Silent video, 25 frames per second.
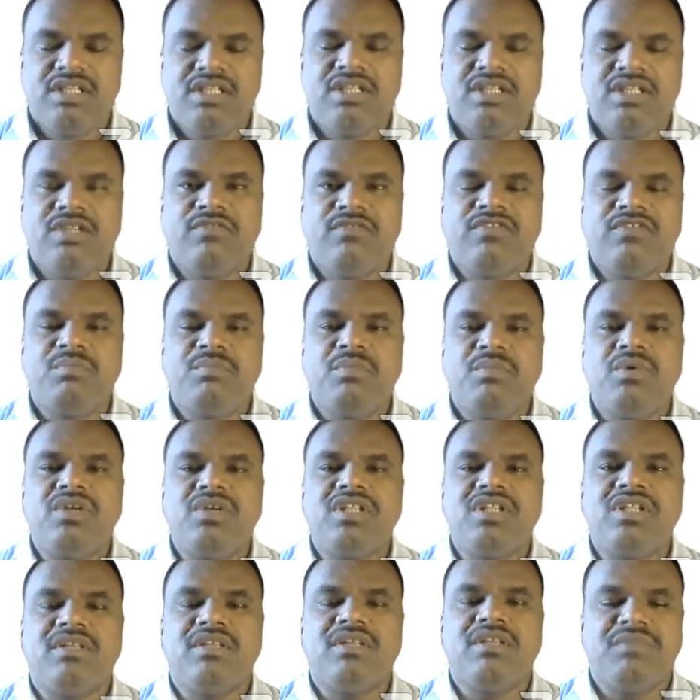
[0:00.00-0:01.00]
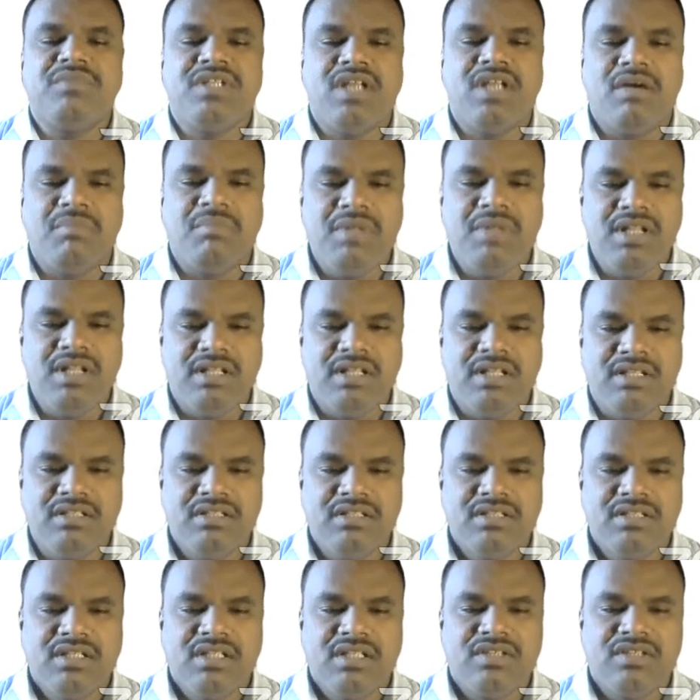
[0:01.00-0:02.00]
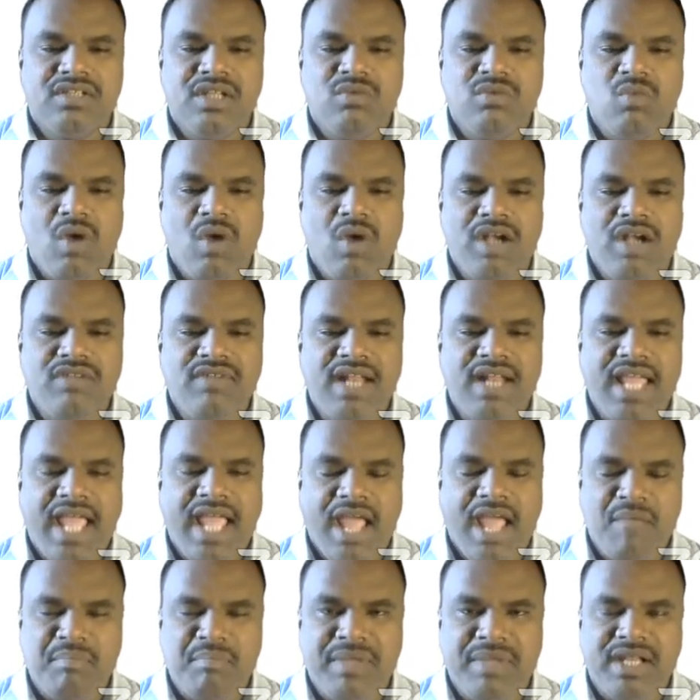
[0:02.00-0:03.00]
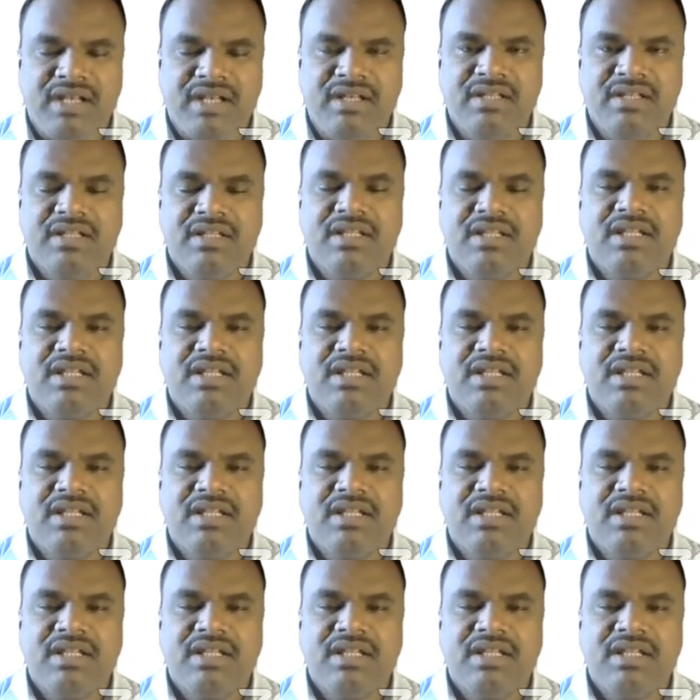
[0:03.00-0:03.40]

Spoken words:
If you put them double, then what will happen?